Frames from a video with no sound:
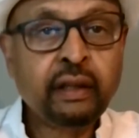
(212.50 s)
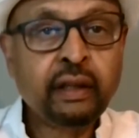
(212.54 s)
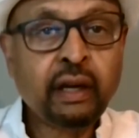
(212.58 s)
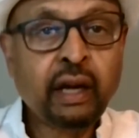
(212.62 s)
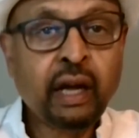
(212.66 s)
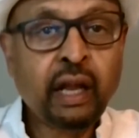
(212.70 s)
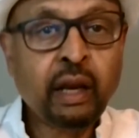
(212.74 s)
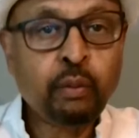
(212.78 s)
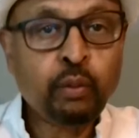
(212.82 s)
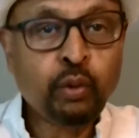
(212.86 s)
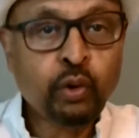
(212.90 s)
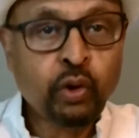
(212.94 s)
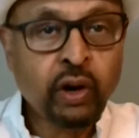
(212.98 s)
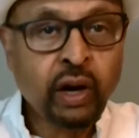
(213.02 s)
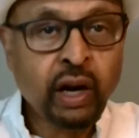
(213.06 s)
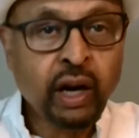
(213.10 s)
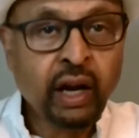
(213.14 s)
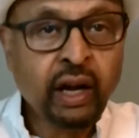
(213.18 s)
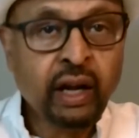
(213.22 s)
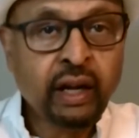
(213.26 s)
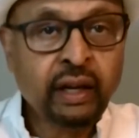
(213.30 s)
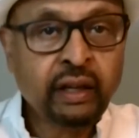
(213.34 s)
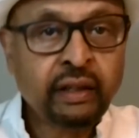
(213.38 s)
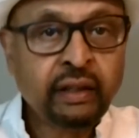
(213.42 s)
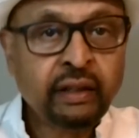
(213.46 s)

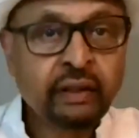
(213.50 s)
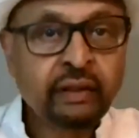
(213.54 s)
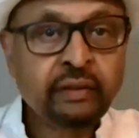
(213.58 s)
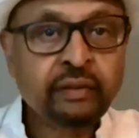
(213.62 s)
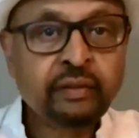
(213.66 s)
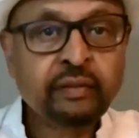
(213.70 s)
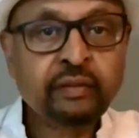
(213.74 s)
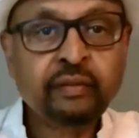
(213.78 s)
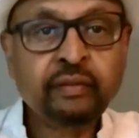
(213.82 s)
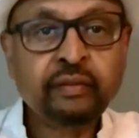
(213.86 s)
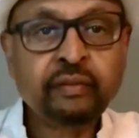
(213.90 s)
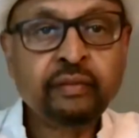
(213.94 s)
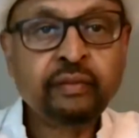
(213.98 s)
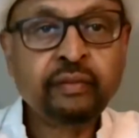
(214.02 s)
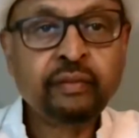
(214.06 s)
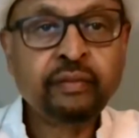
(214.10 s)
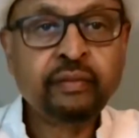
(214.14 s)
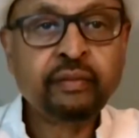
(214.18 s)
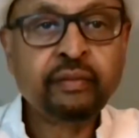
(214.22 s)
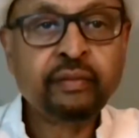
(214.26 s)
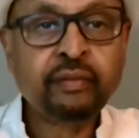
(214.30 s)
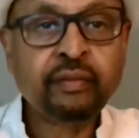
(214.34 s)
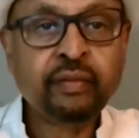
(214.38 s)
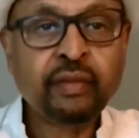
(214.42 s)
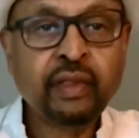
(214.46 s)
Al-Burhan
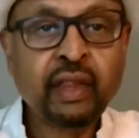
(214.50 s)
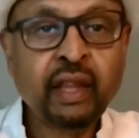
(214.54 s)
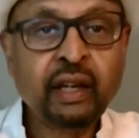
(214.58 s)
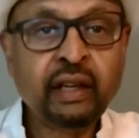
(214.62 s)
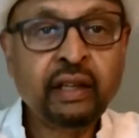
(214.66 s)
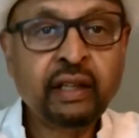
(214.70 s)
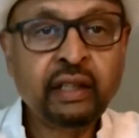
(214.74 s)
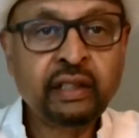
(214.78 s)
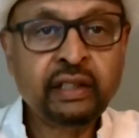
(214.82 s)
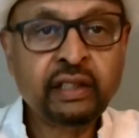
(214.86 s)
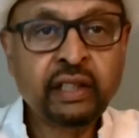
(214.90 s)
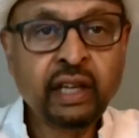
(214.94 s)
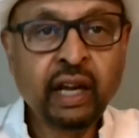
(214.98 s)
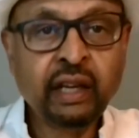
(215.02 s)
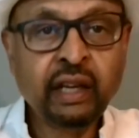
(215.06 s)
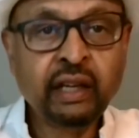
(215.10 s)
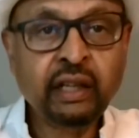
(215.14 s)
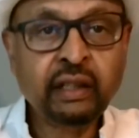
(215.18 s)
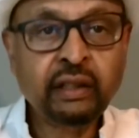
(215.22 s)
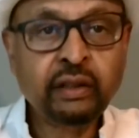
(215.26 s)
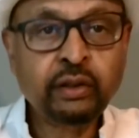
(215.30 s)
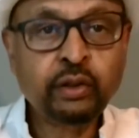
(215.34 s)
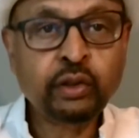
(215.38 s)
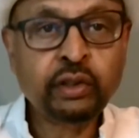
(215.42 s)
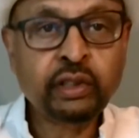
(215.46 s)

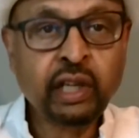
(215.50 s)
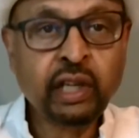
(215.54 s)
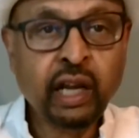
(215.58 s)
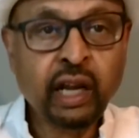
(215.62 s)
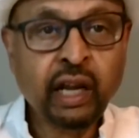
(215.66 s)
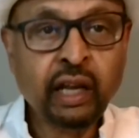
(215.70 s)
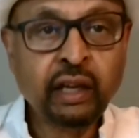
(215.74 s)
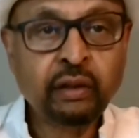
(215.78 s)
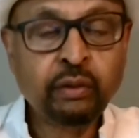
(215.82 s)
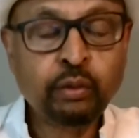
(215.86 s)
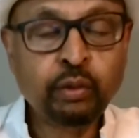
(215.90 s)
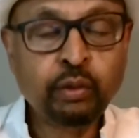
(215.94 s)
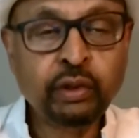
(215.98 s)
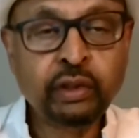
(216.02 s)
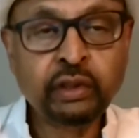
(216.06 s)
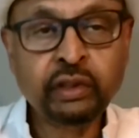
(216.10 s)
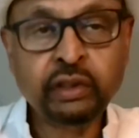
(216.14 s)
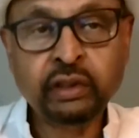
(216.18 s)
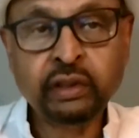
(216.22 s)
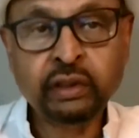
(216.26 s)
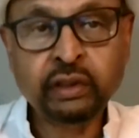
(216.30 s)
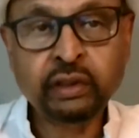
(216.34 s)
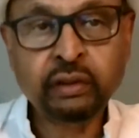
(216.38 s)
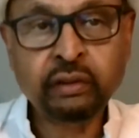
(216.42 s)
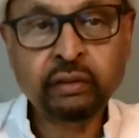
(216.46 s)
decided to side
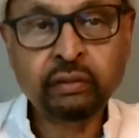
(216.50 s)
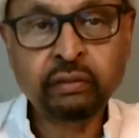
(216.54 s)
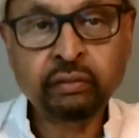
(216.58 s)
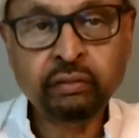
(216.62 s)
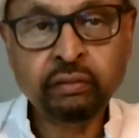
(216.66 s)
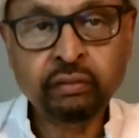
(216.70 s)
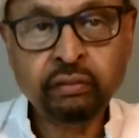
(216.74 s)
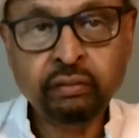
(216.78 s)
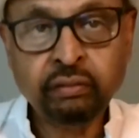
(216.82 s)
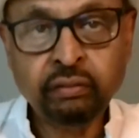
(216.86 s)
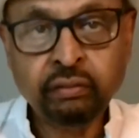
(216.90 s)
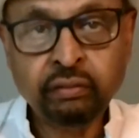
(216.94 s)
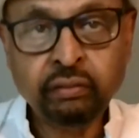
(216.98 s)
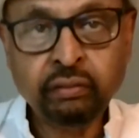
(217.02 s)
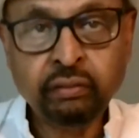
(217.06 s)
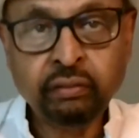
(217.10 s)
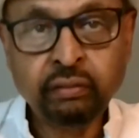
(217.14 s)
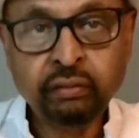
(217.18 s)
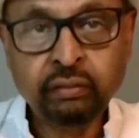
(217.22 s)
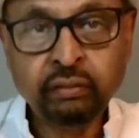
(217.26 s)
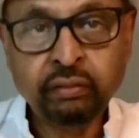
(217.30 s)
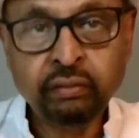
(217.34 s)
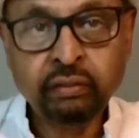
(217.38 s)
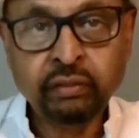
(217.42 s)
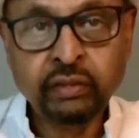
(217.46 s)
with
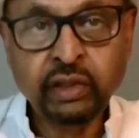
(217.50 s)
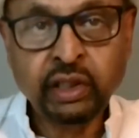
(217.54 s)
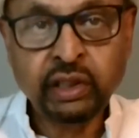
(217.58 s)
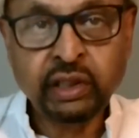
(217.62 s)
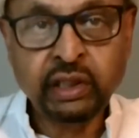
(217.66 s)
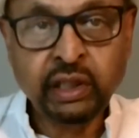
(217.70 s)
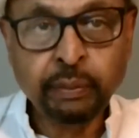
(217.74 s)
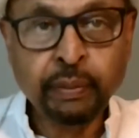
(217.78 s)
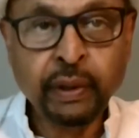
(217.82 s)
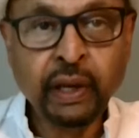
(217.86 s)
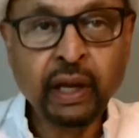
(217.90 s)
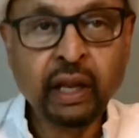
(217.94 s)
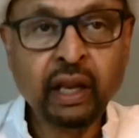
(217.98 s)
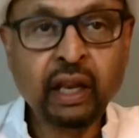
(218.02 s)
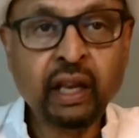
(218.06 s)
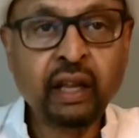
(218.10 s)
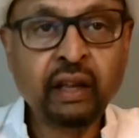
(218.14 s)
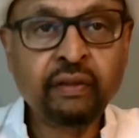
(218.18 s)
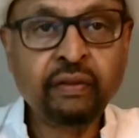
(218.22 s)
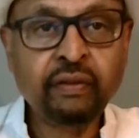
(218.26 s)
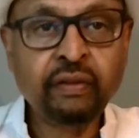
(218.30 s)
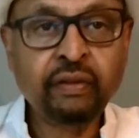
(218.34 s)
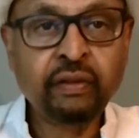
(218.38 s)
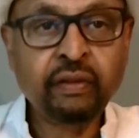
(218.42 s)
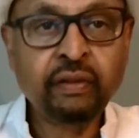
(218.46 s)
the
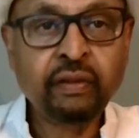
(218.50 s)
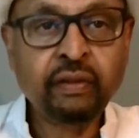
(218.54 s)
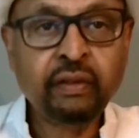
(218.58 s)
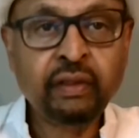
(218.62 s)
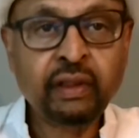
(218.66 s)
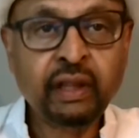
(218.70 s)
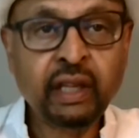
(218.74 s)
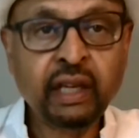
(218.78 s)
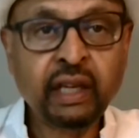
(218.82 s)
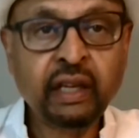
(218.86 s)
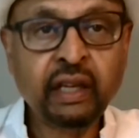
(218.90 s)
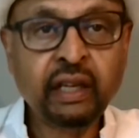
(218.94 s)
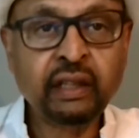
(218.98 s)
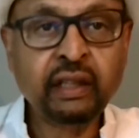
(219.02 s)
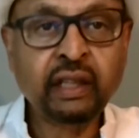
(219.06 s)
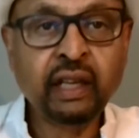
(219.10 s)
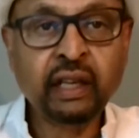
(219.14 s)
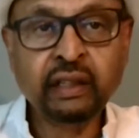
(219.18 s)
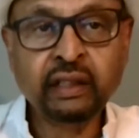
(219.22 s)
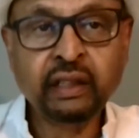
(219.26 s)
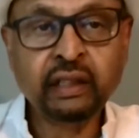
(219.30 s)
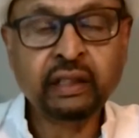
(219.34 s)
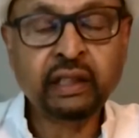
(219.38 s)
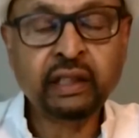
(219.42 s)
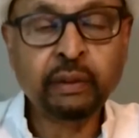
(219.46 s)
TPLF, thinking
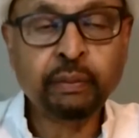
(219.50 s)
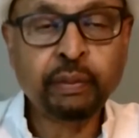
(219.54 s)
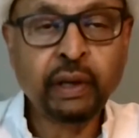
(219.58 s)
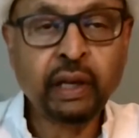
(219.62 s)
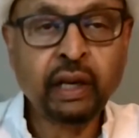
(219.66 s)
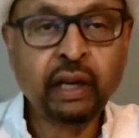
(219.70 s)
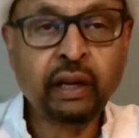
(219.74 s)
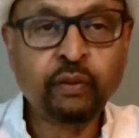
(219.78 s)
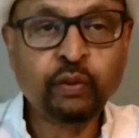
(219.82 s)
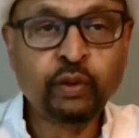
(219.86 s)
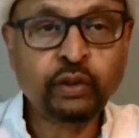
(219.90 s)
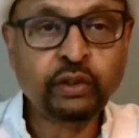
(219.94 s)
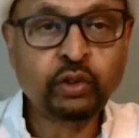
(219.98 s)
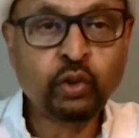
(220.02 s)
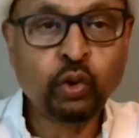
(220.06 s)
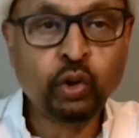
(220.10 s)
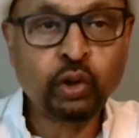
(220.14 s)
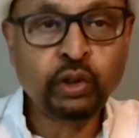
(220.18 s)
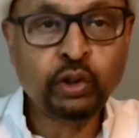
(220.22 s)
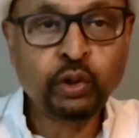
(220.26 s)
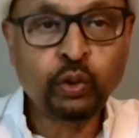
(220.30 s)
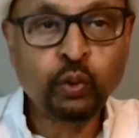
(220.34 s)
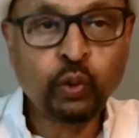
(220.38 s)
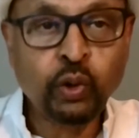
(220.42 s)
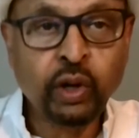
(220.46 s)
that the TPLF was
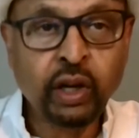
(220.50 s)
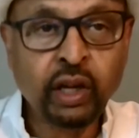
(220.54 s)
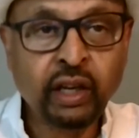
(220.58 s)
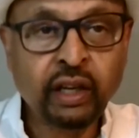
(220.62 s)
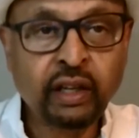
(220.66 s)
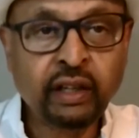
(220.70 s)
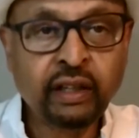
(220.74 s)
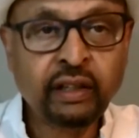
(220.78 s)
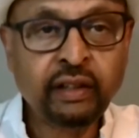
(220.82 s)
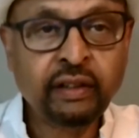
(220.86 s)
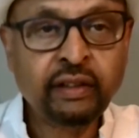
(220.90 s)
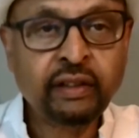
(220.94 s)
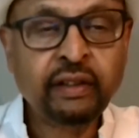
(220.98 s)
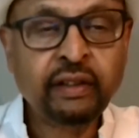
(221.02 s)
going to win,